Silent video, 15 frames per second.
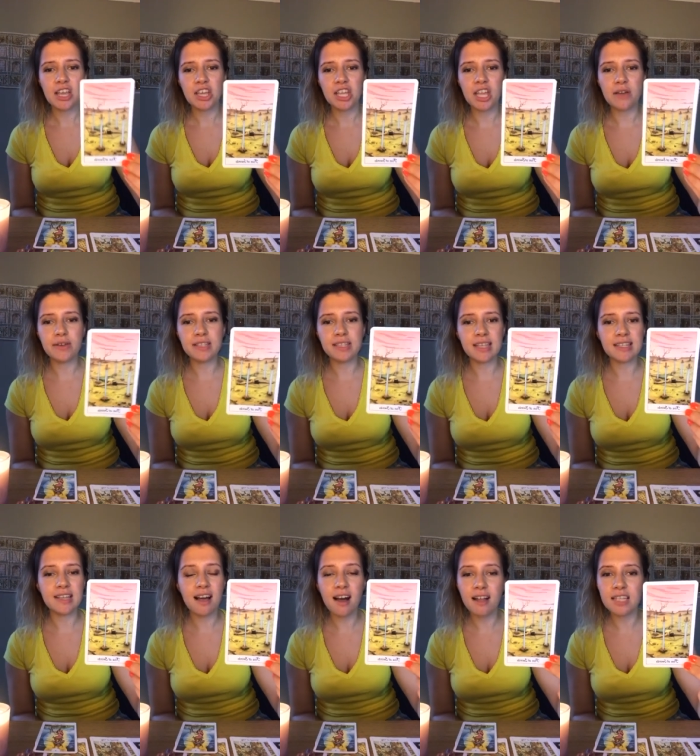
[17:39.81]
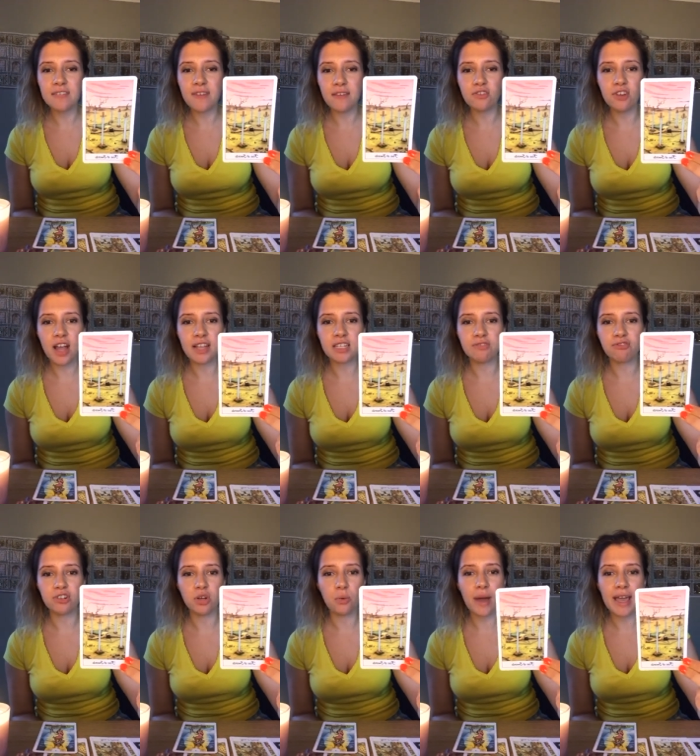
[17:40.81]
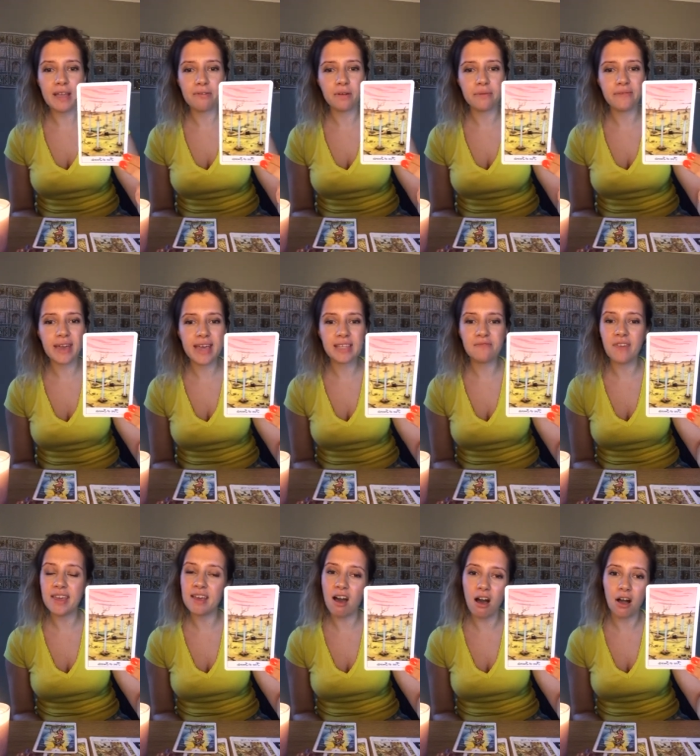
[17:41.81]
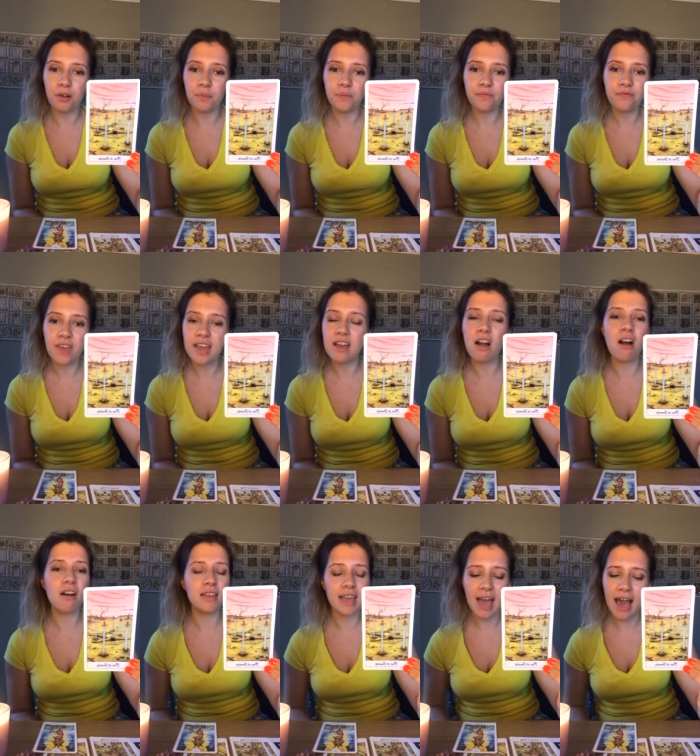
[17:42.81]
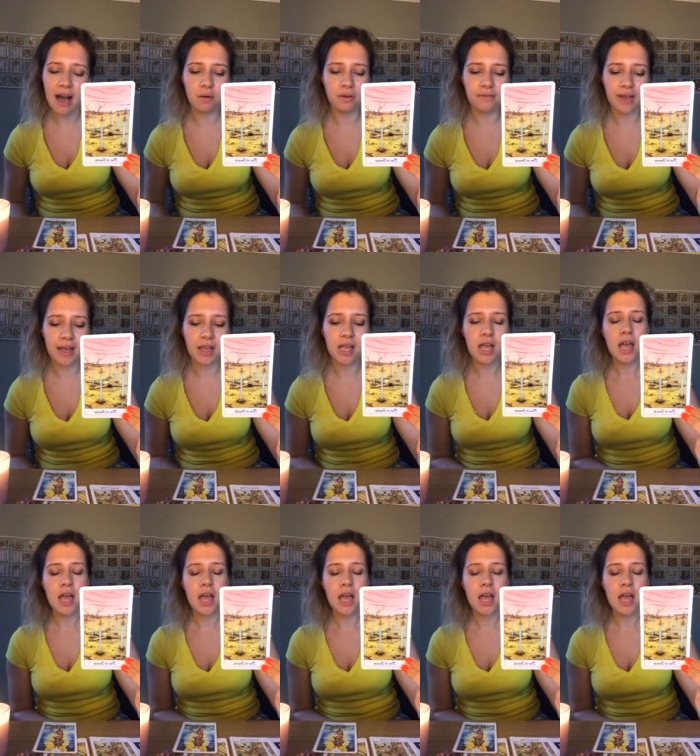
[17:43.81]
you know as, as hard as they've tried to run away from this they can't they can't get out of it